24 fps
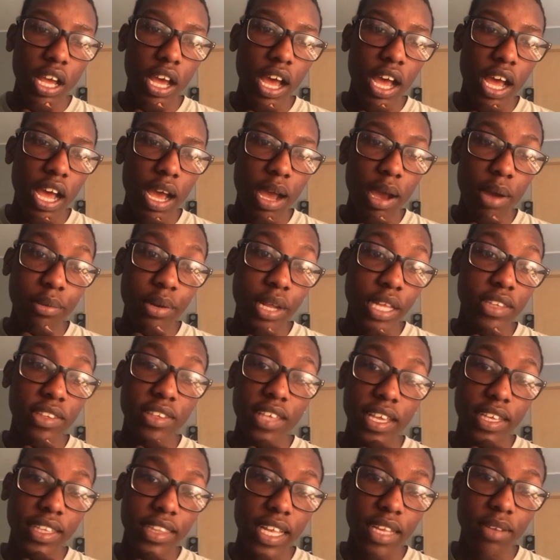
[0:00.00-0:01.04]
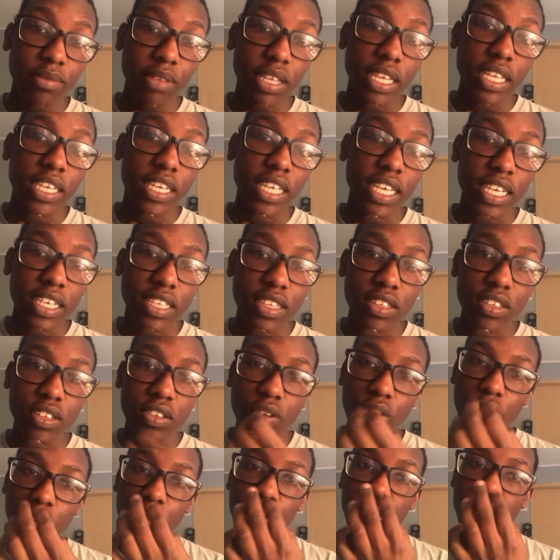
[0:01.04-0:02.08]
I'm not saying that Indians
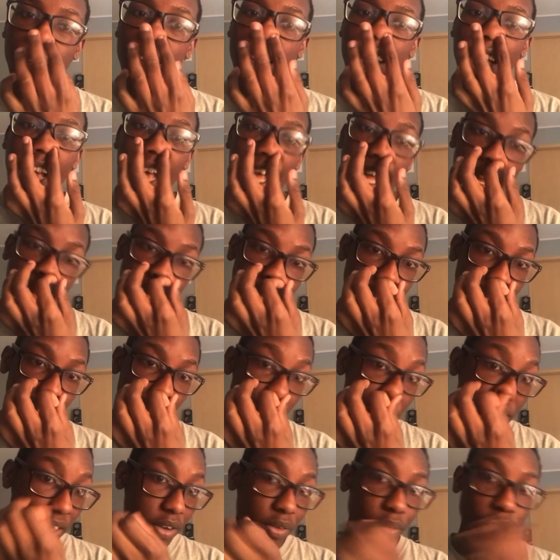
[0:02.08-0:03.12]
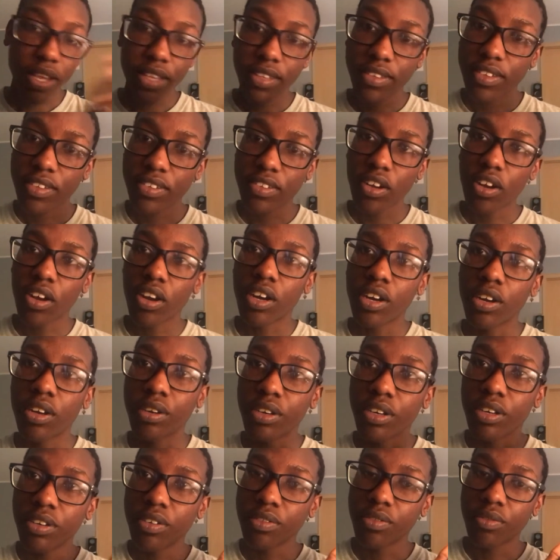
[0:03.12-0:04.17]
or other races are,
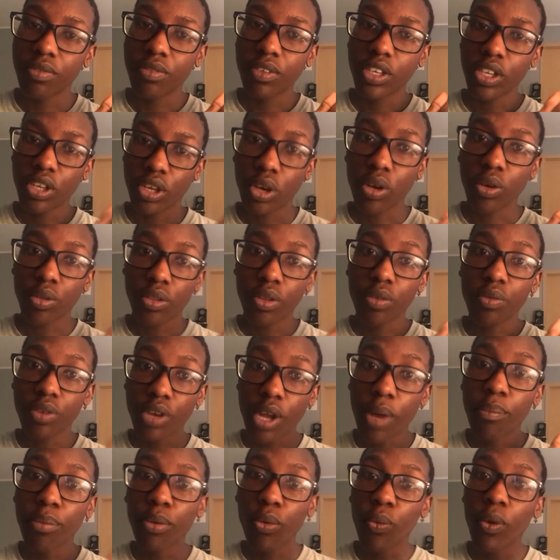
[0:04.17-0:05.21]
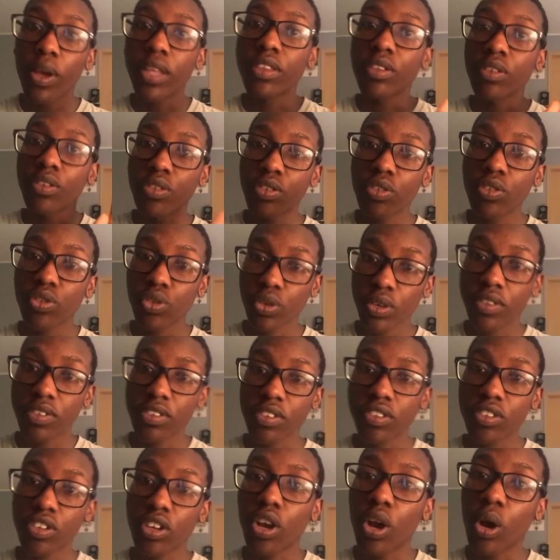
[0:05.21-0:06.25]
you know, the number one
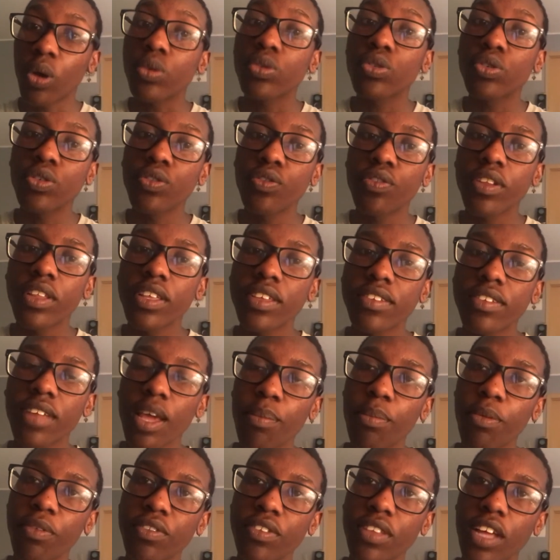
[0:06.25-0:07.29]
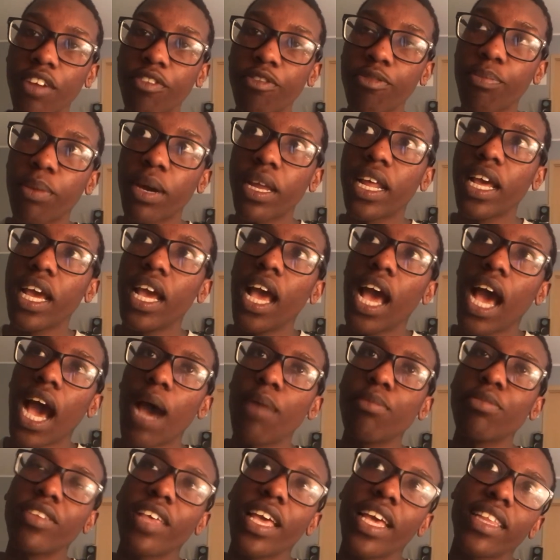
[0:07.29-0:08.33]
sources to go to for this type of stuff, but
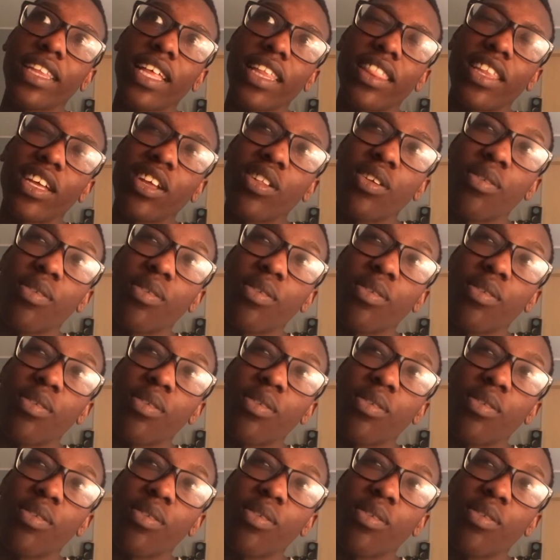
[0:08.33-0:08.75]
I'm saying that they're